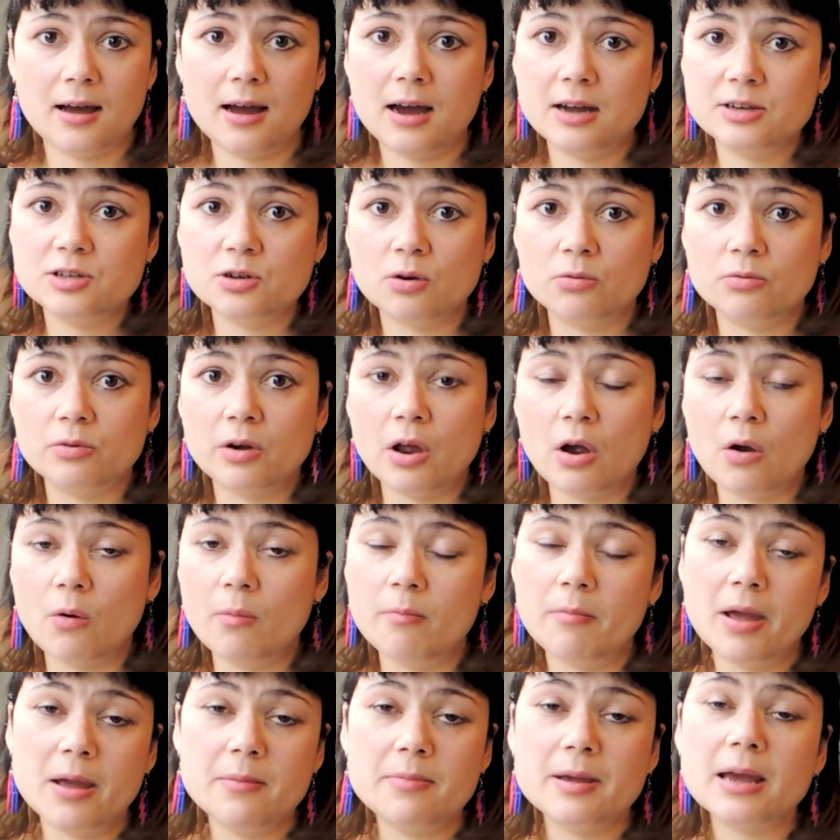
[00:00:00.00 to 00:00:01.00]
I don't know.
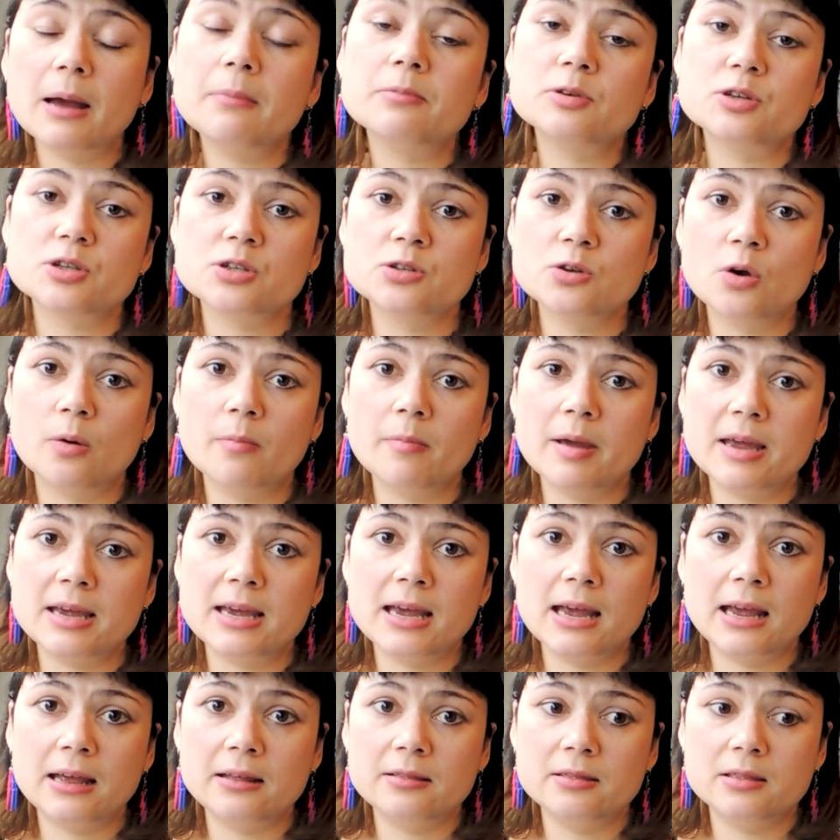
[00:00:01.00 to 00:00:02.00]
Maybe I'm just not
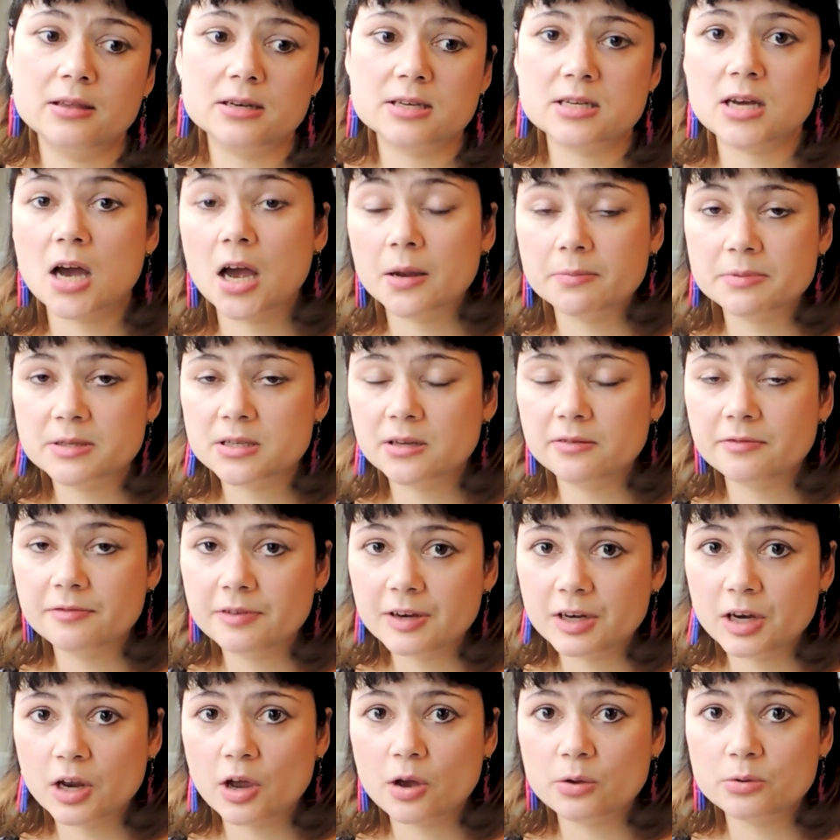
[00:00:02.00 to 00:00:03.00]
making the types of
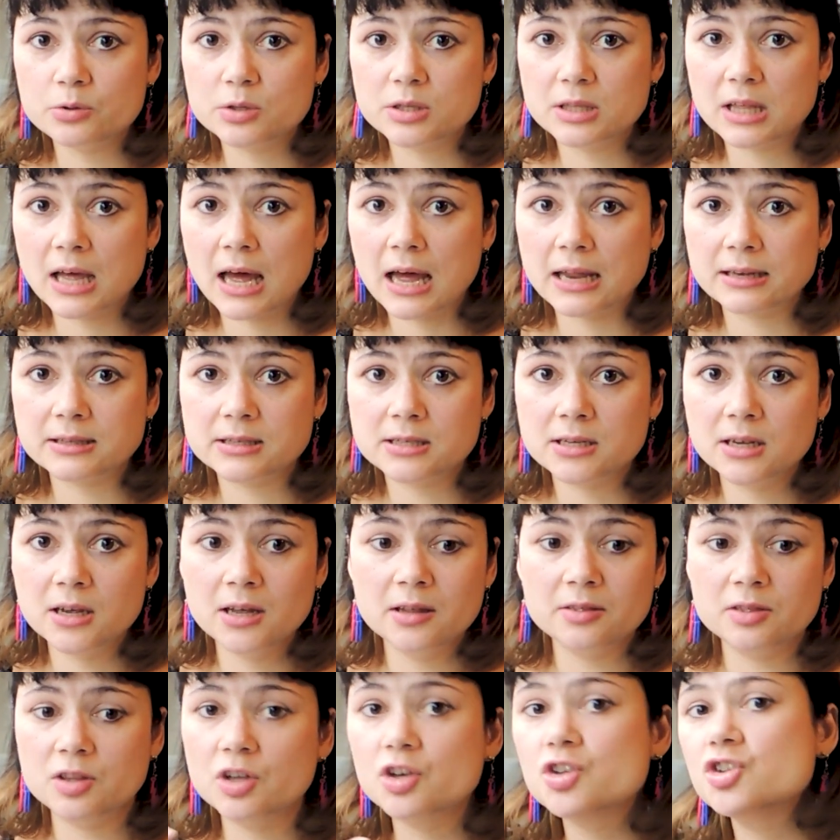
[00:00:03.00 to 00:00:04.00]
videos that
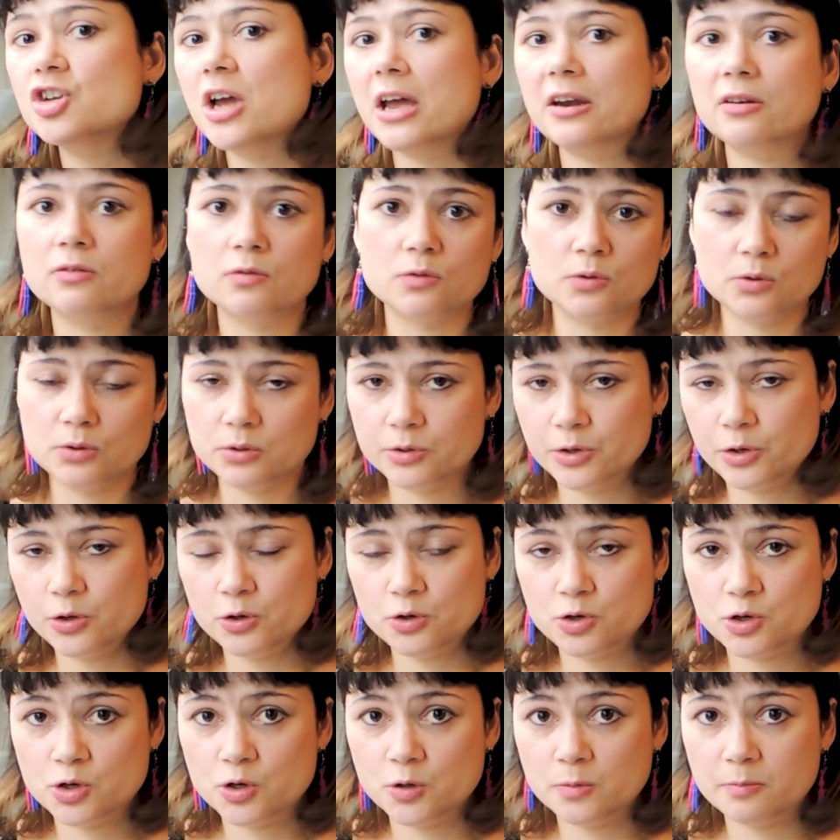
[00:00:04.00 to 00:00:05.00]
the general
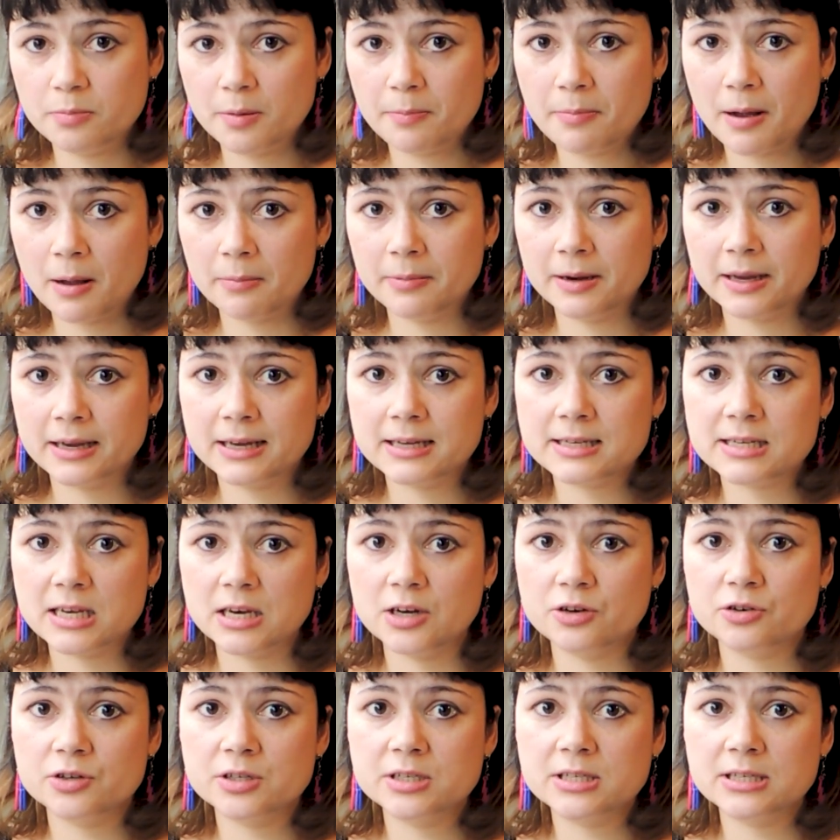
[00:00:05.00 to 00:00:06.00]
YouTube public is
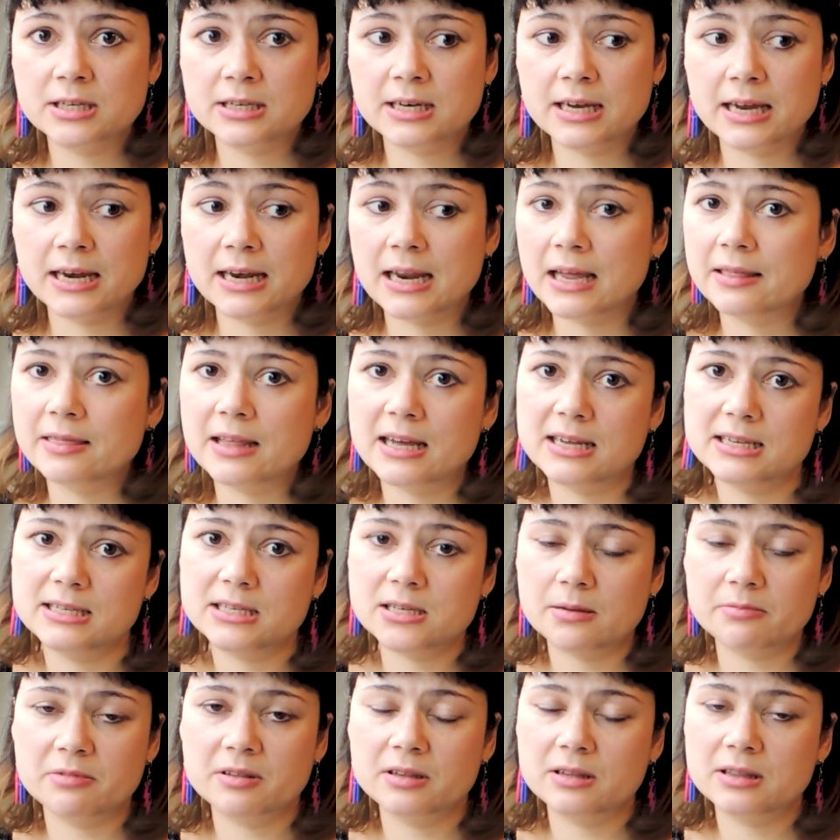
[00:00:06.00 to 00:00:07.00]
interested in, and that is
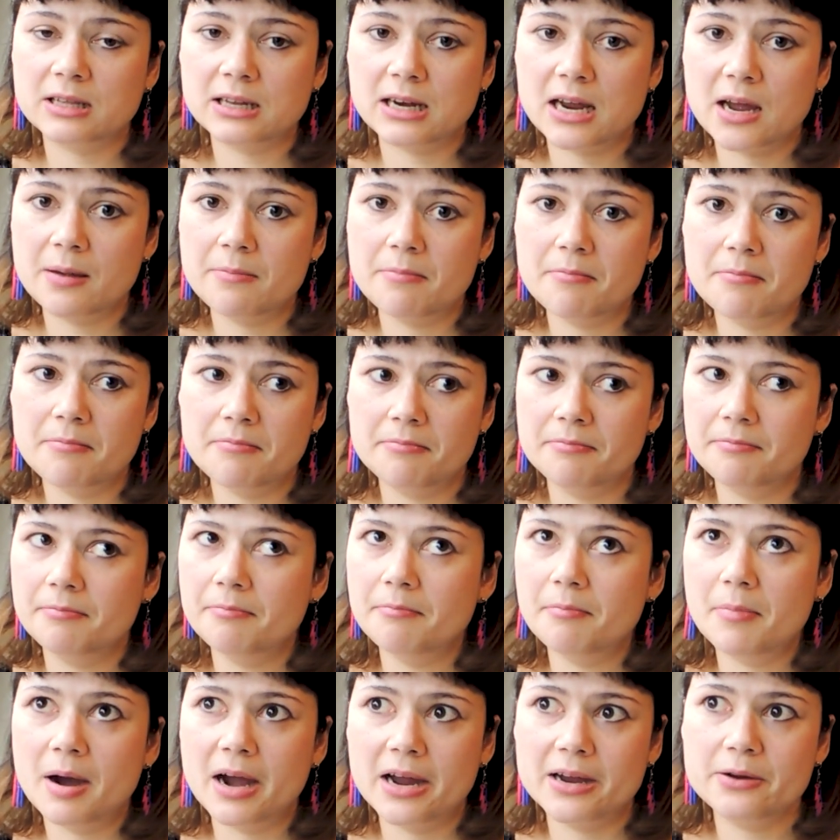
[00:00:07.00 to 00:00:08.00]
something that I
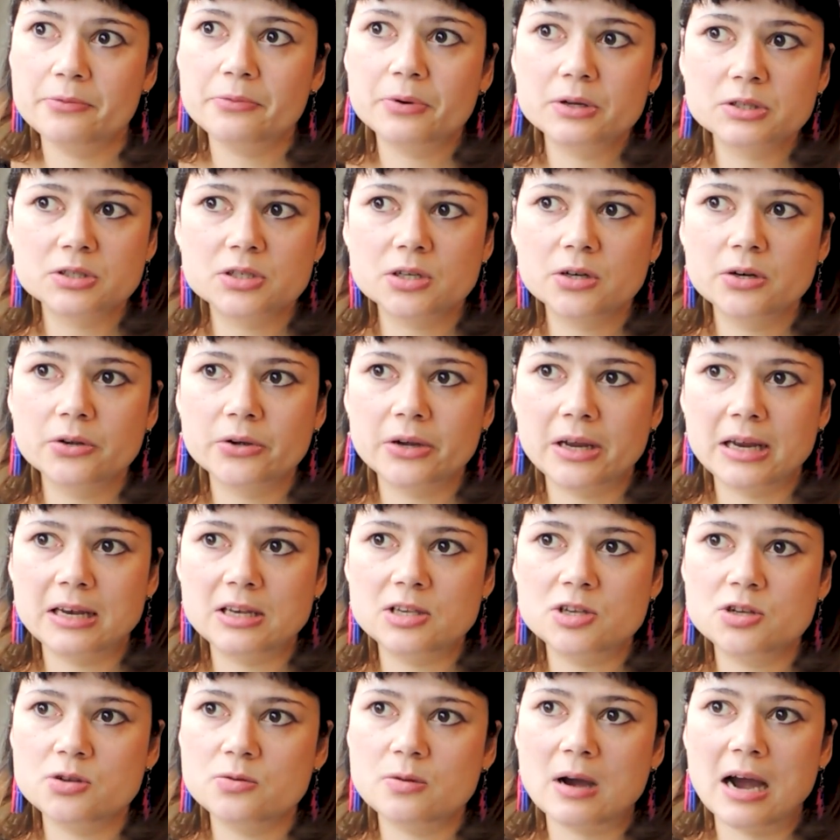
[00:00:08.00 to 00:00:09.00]
might want to look
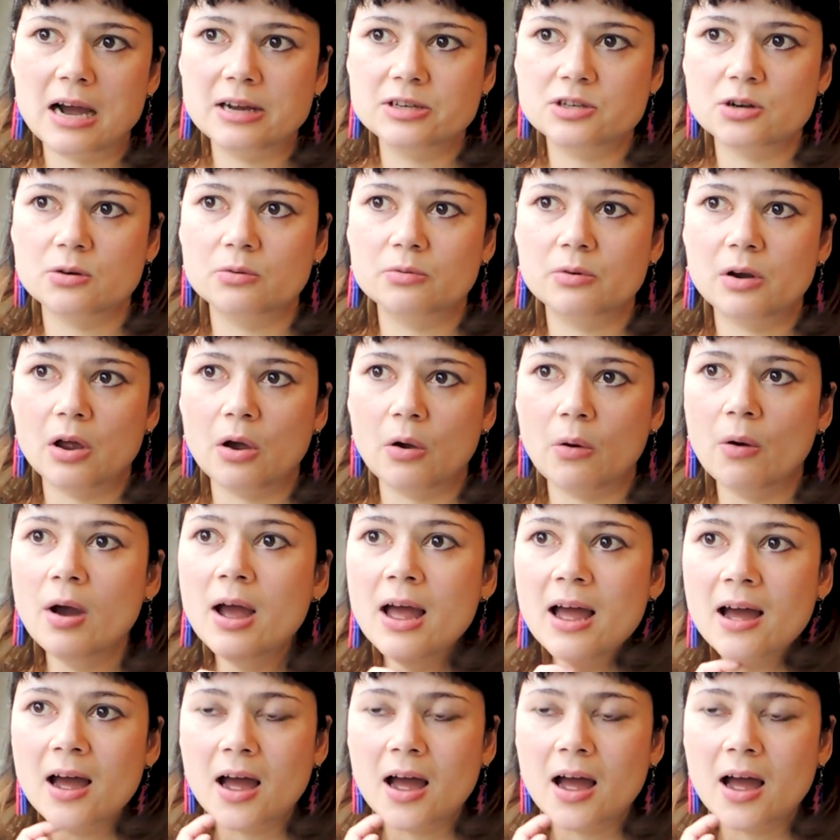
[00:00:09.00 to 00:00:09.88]
into. I don't know.